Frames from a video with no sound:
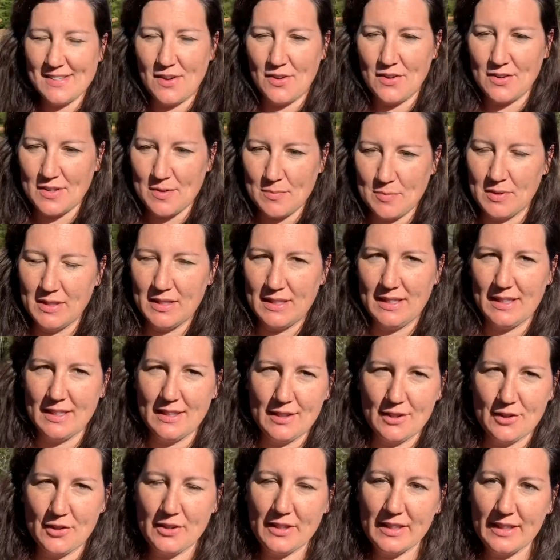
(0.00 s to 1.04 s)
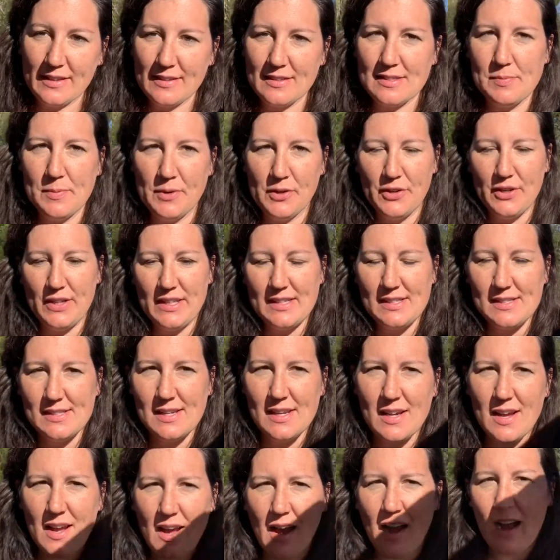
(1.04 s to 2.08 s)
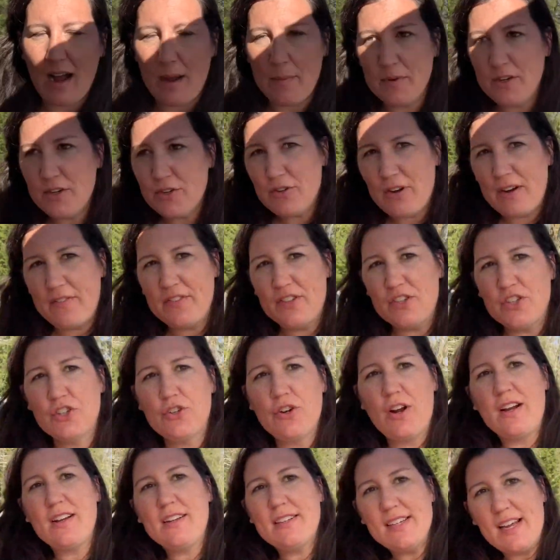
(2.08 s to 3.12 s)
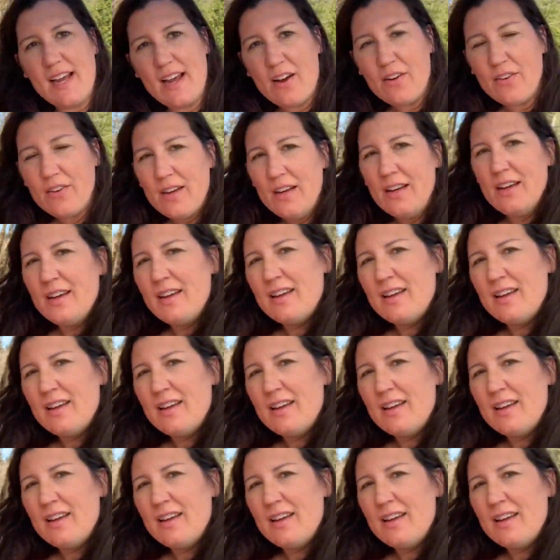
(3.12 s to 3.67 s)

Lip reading: all completely a learning experience. I'm gonna drive the truck down